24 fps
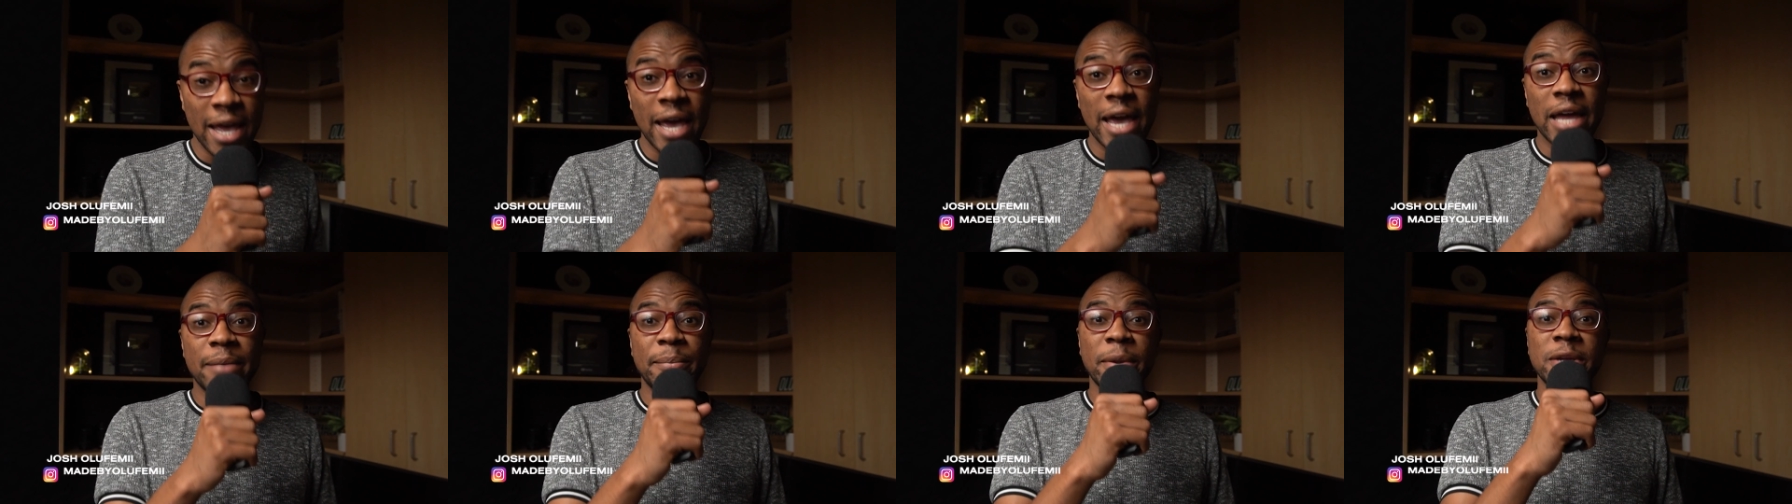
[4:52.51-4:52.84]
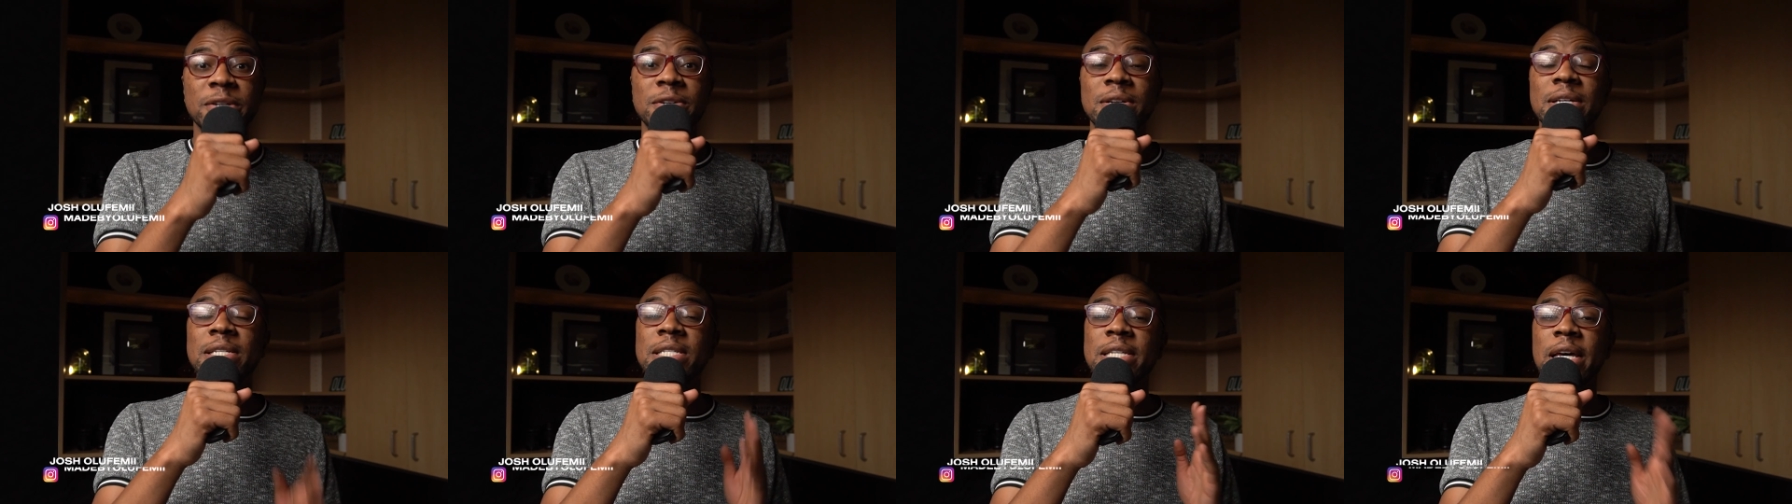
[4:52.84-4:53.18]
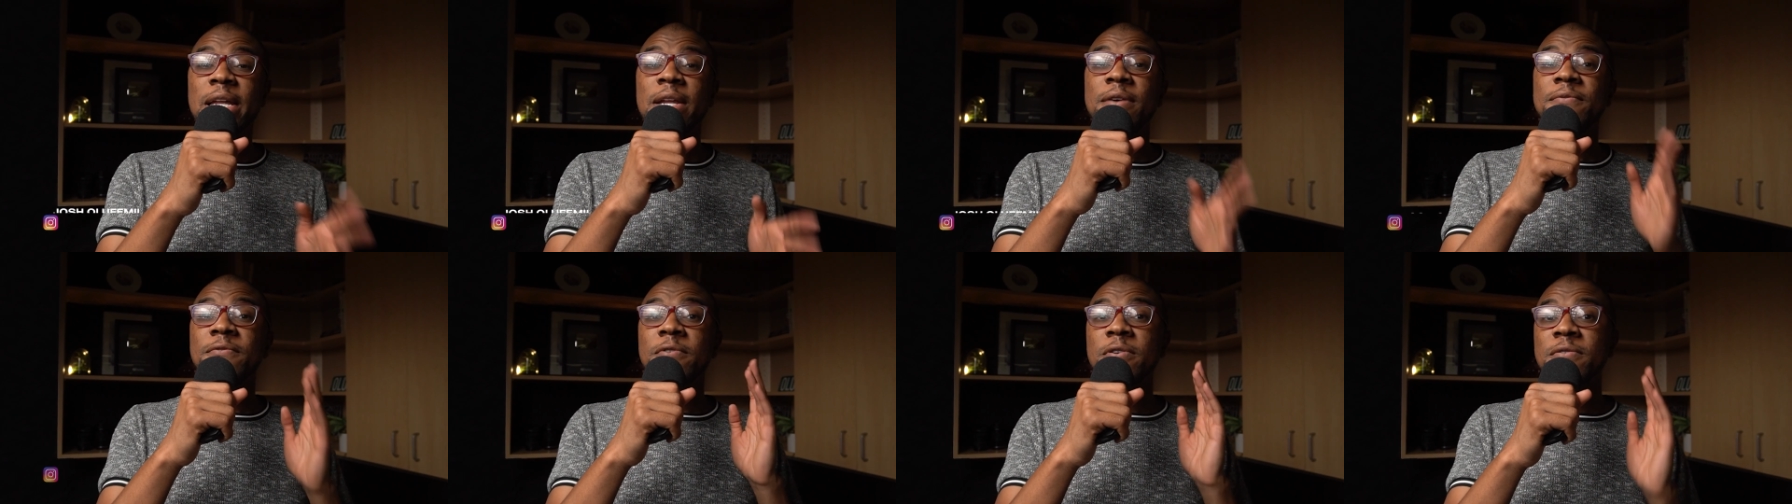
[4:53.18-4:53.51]
and make sure to sign
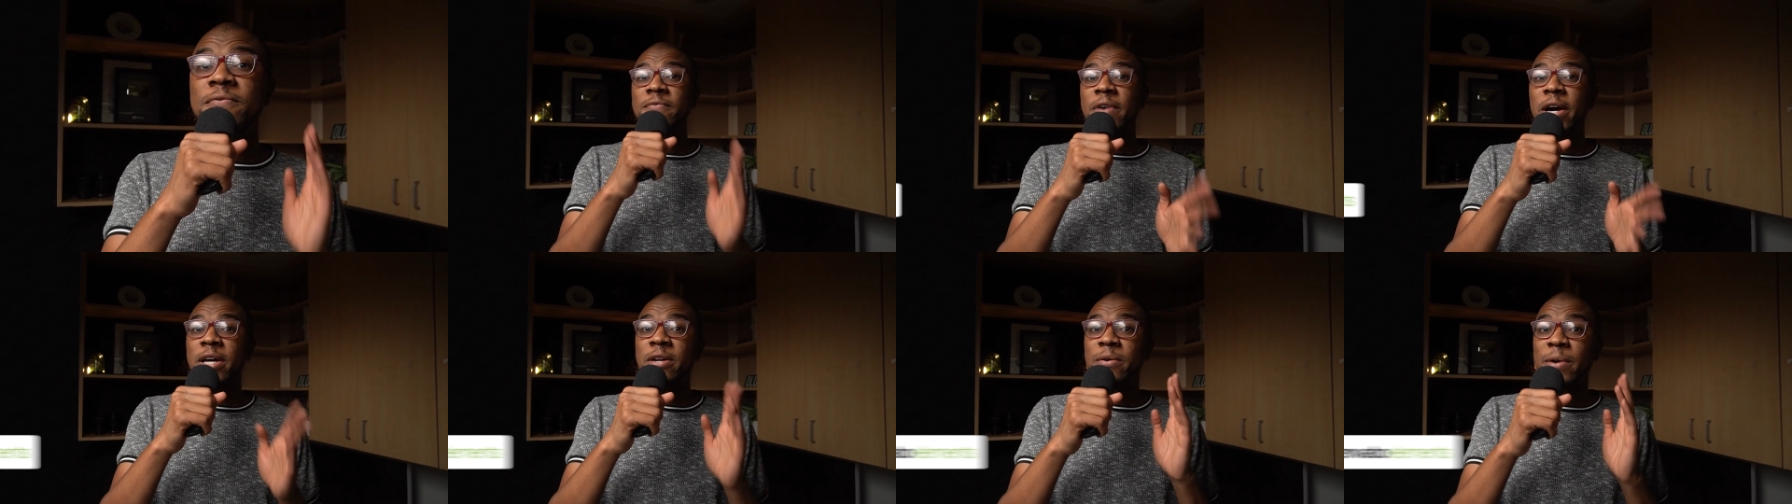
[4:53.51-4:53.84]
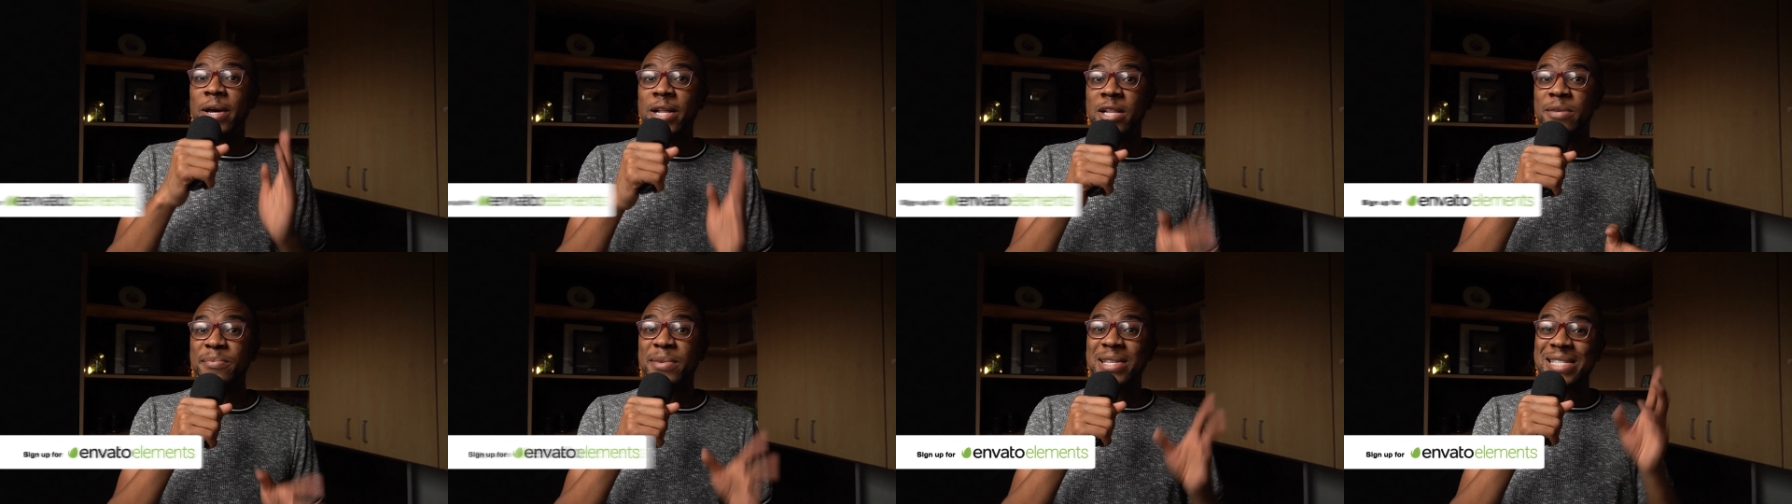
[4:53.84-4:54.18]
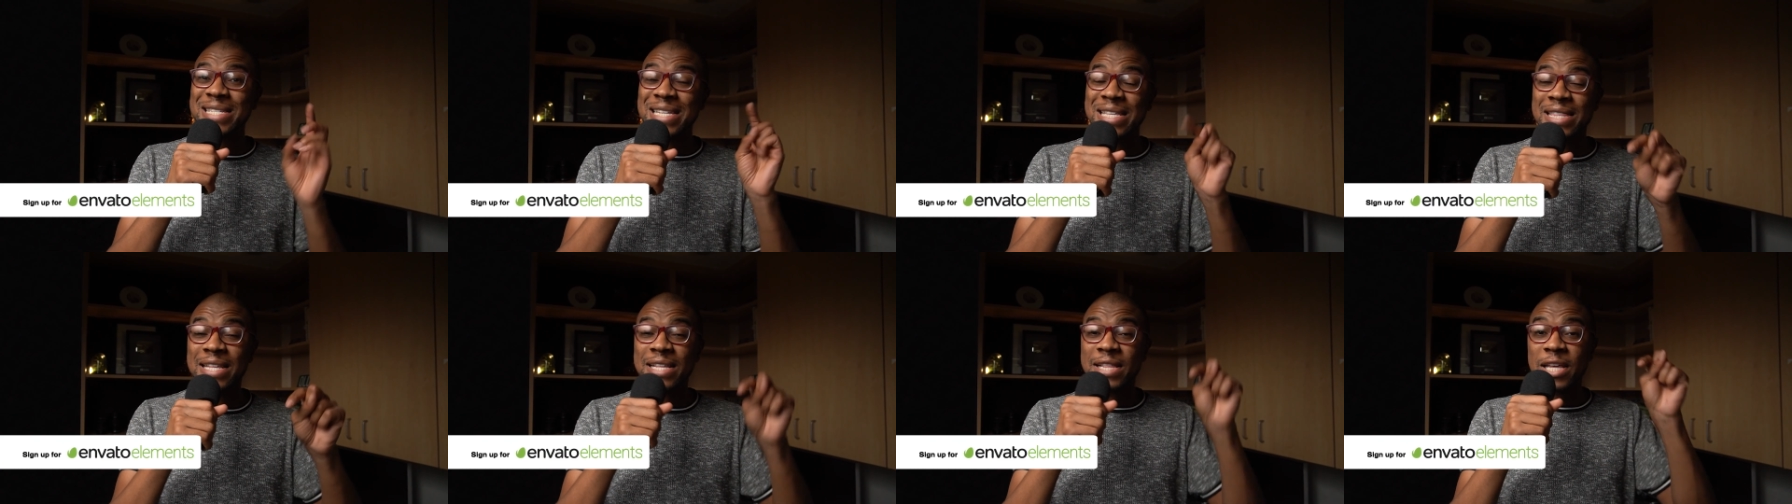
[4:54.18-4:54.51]
up for Envato Elements
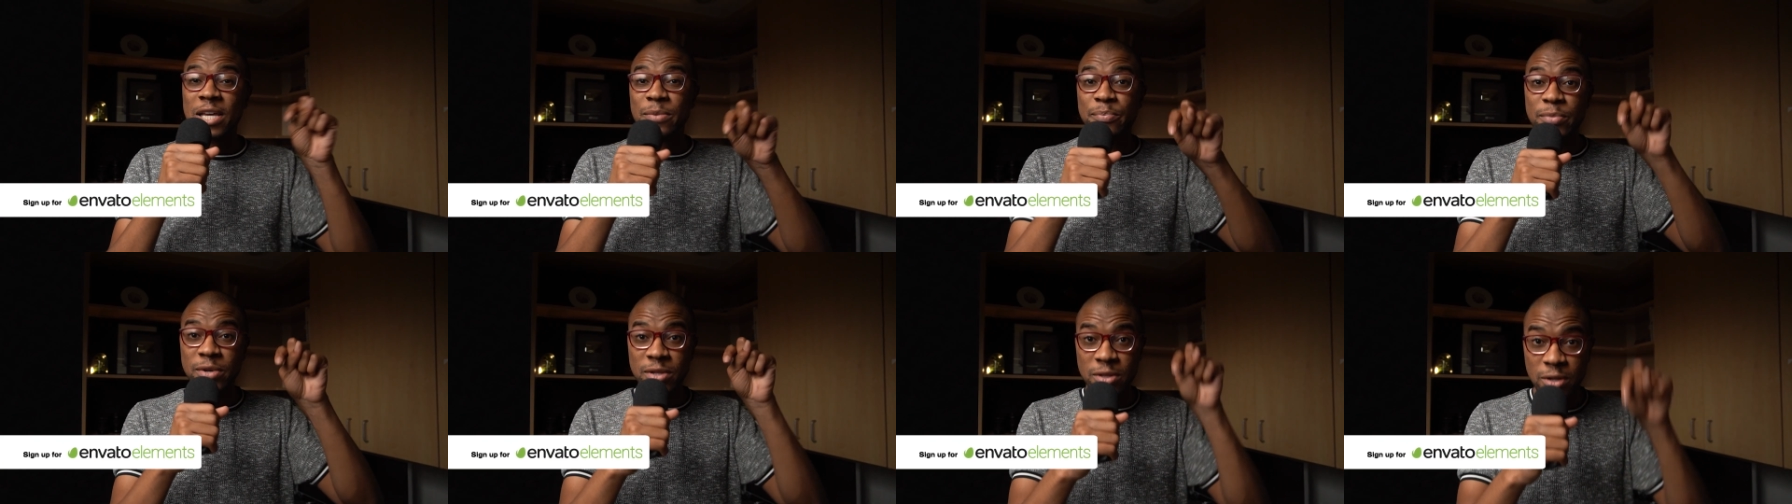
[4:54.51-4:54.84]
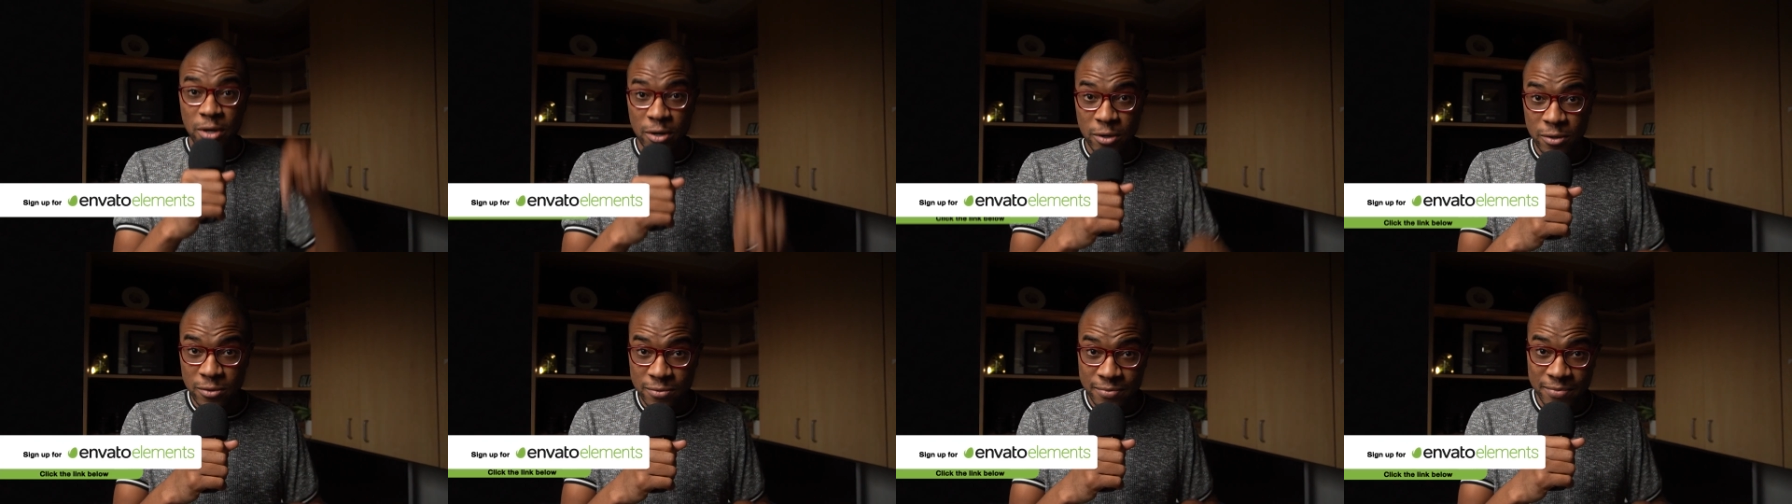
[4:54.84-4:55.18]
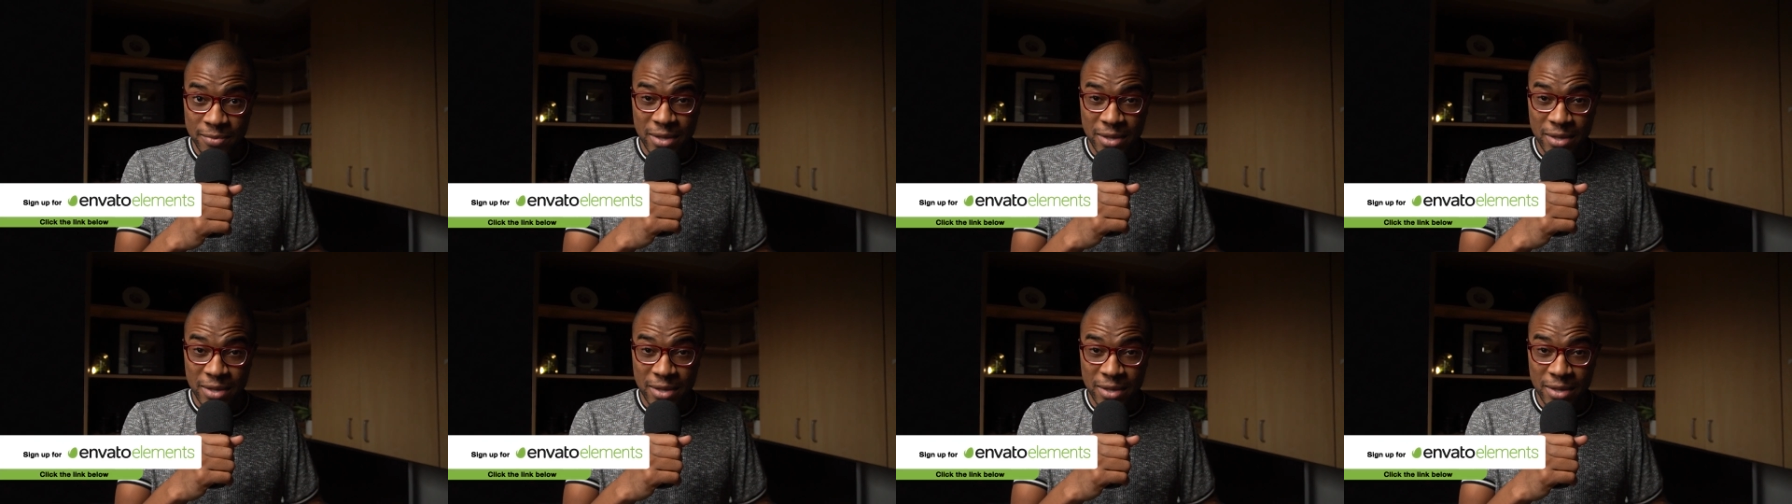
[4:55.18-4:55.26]
in the link below.